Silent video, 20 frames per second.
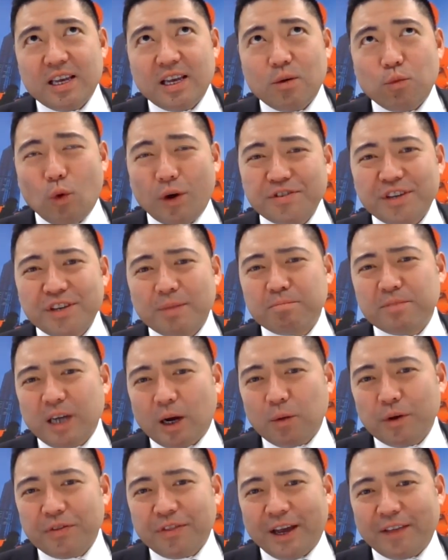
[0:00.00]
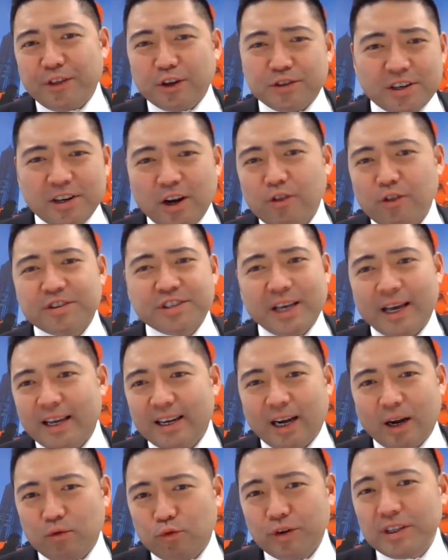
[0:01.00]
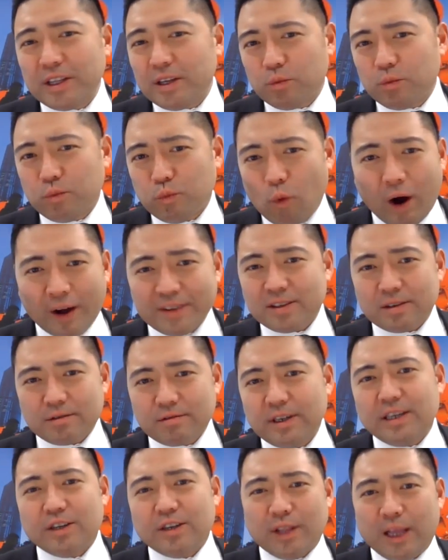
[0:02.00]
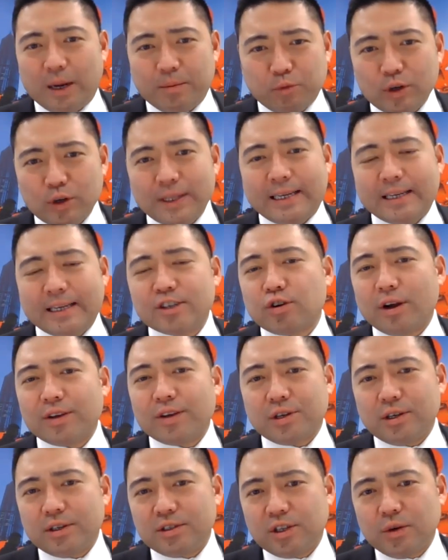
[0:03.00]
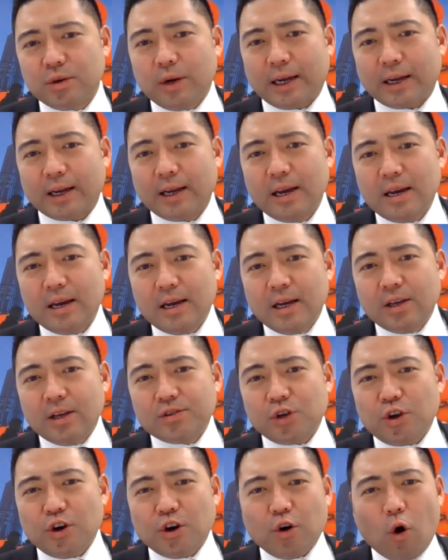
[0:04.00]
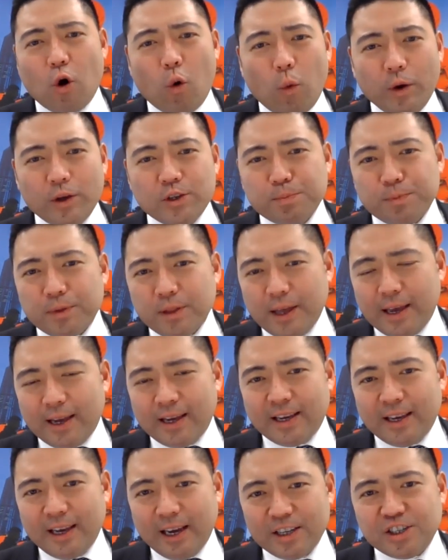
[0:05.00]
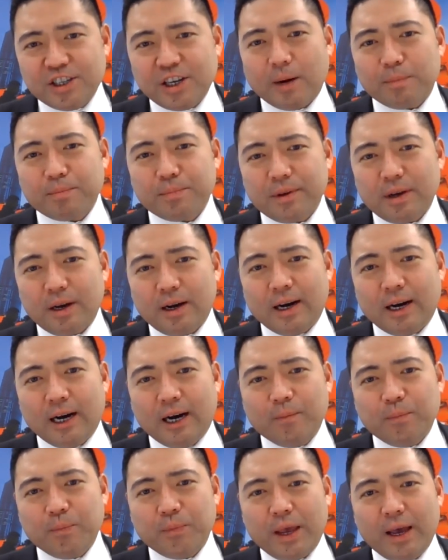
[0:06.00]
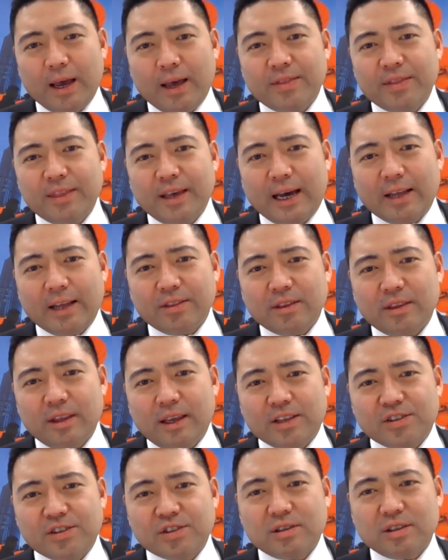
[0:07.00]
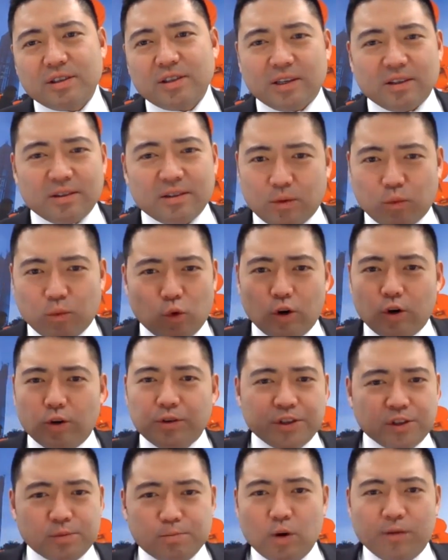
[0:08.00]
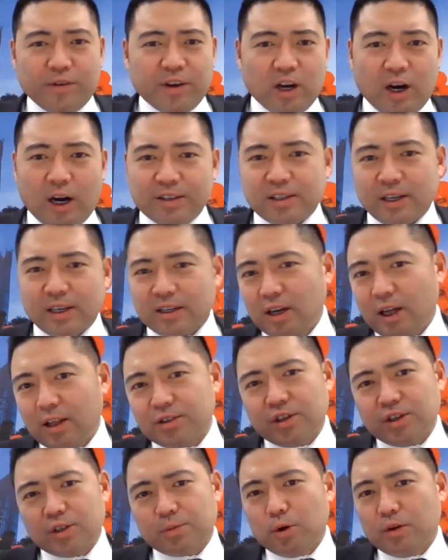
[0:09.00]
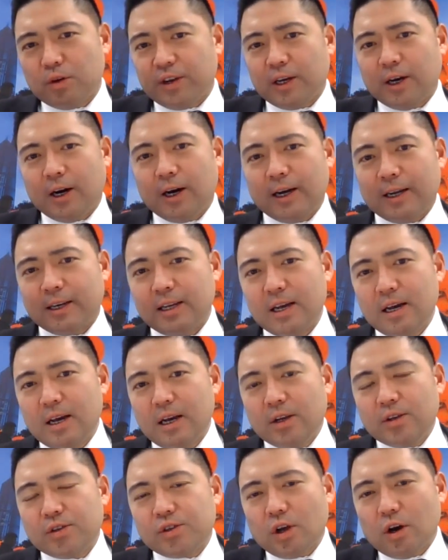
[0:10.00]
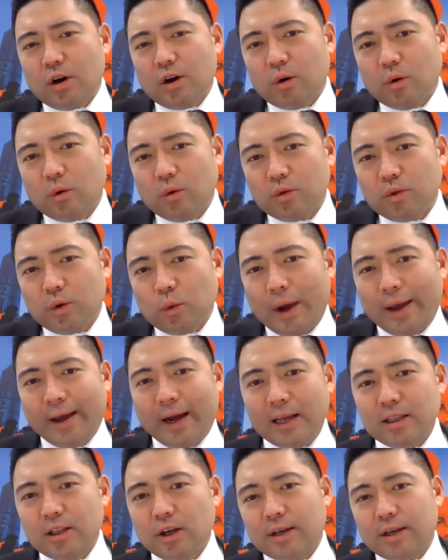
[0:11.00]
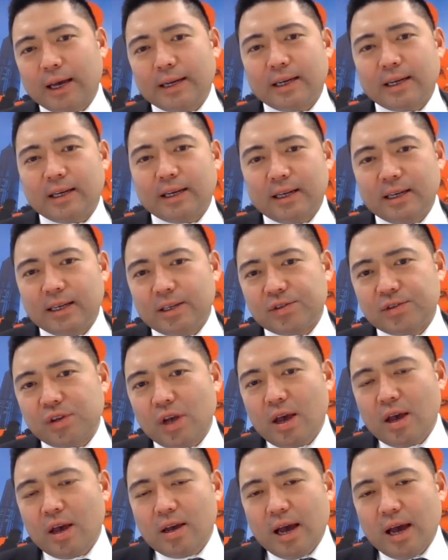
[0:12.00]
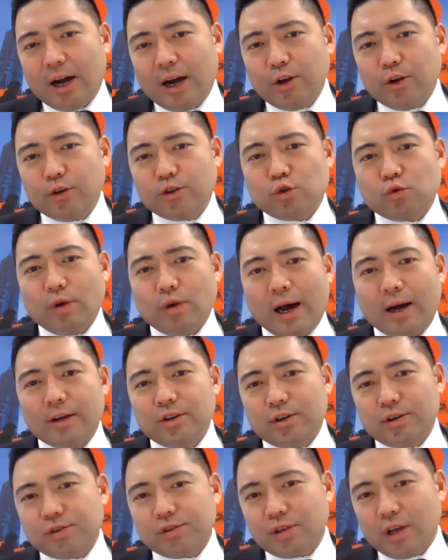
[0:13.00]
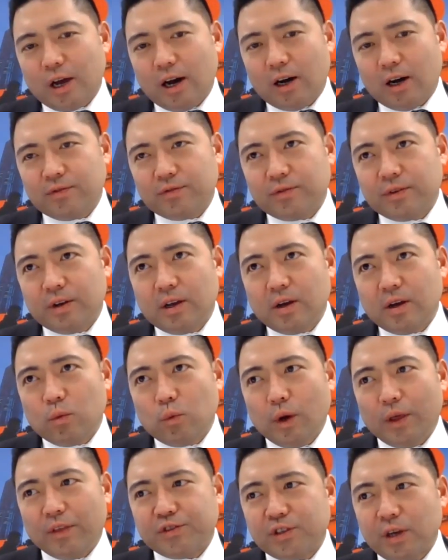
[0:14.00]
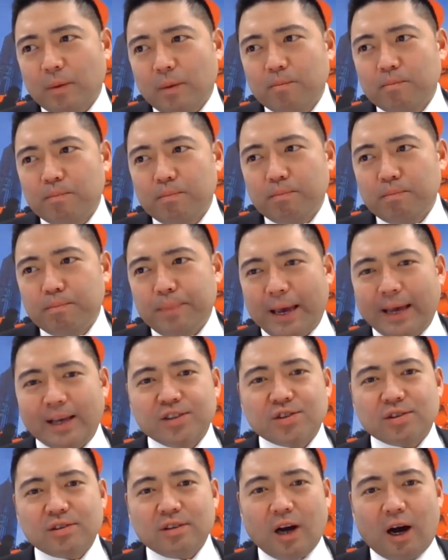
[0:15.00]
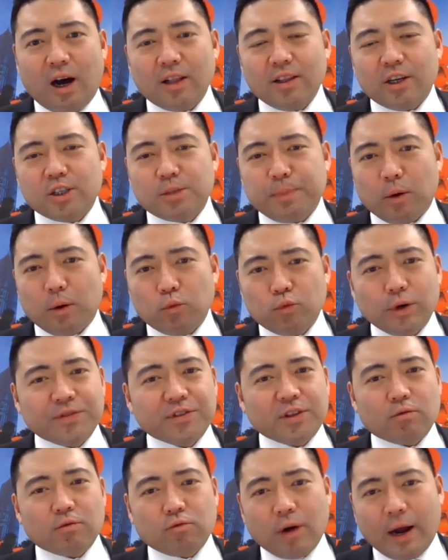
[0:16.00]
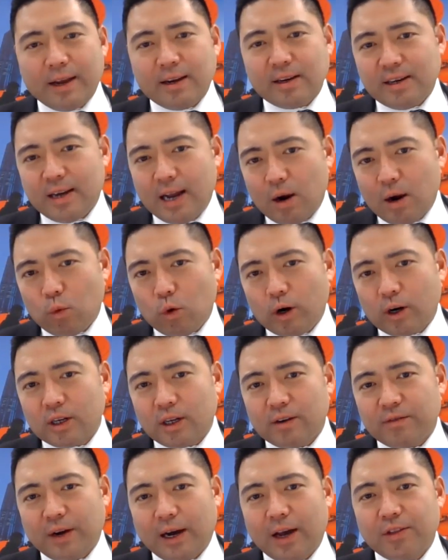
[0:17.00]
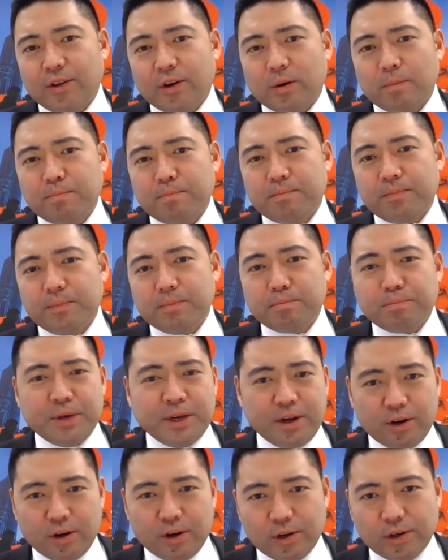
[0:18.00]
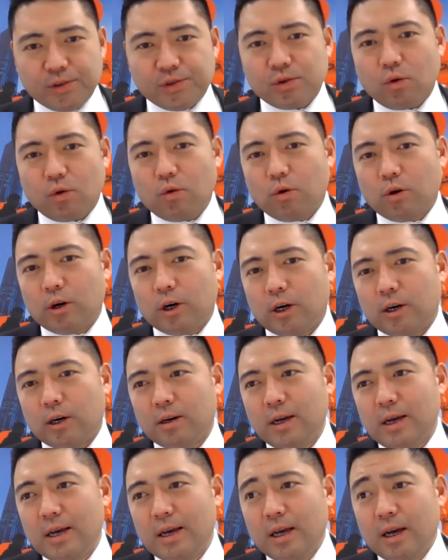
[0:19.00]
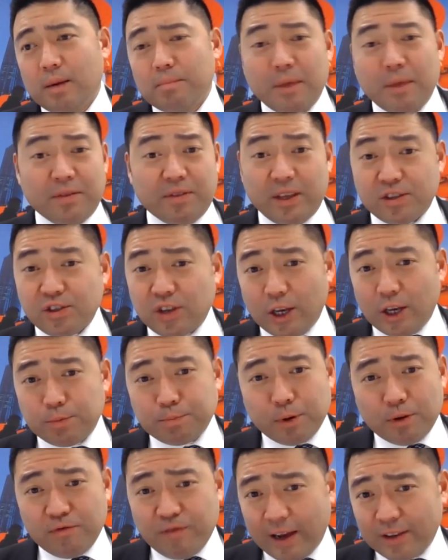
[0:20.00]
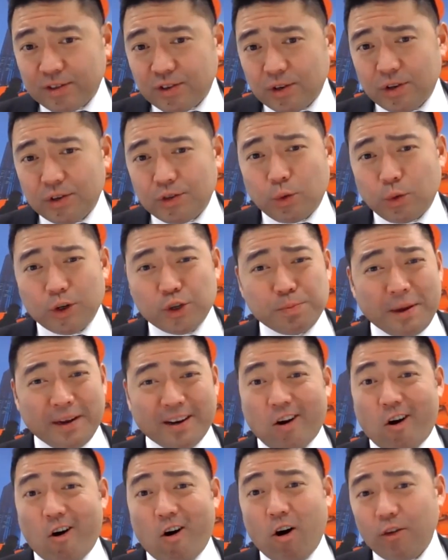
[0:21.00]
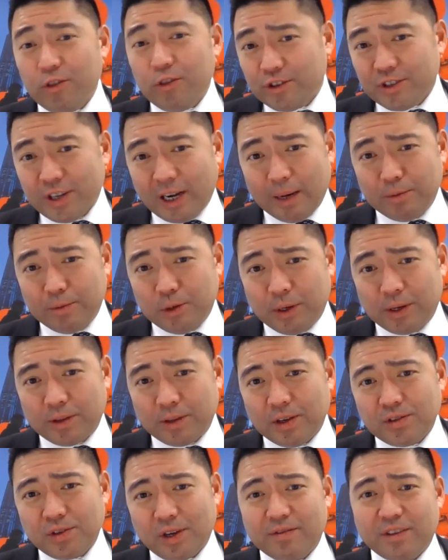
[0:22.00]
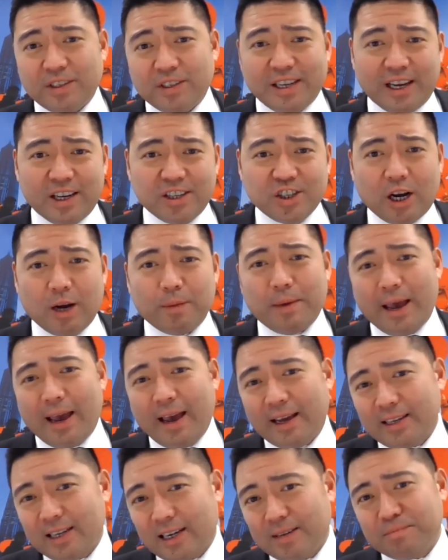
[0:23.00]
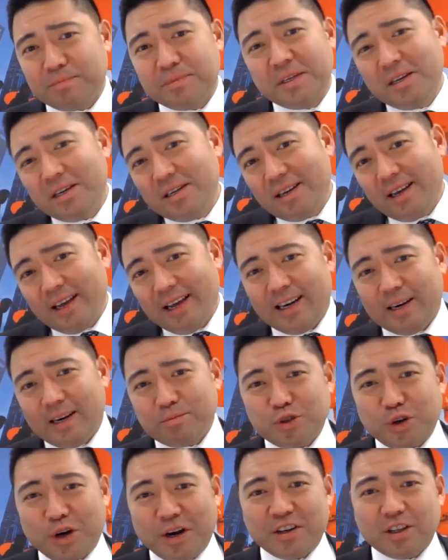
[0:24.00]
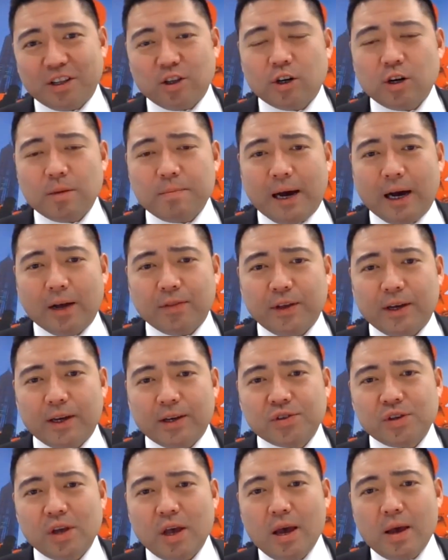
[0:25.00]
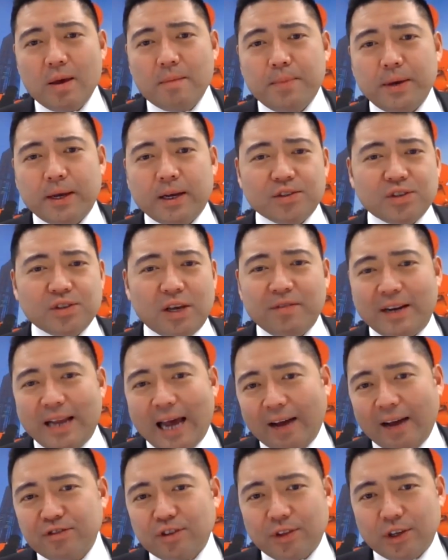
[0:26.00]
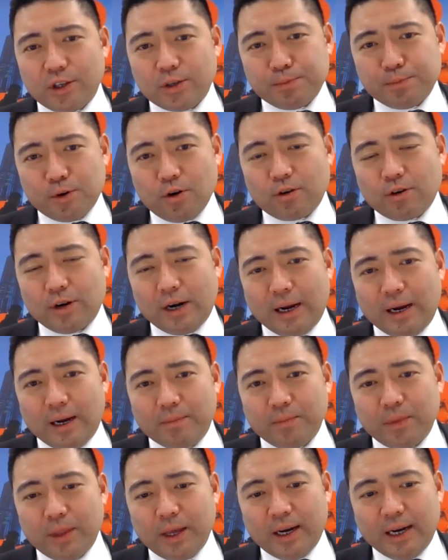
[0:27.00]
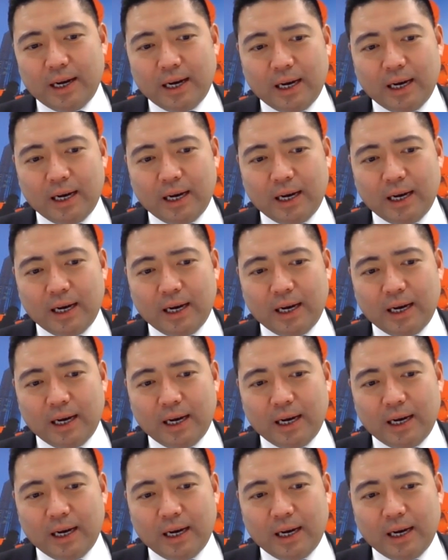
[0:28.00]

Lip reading: once I'm done with that, there's another 10 I really want to read or that I'm really interested in doing. So you're always playing catch up, and that it's the world is moving on, technology is moving on. So the way I look at it is, how do you surround yourself with some base knowledge, but with the right network of either peers or, in this case, professors who are spending all their time doing this. I have a day job and I'm trying to learn about this, because even after this program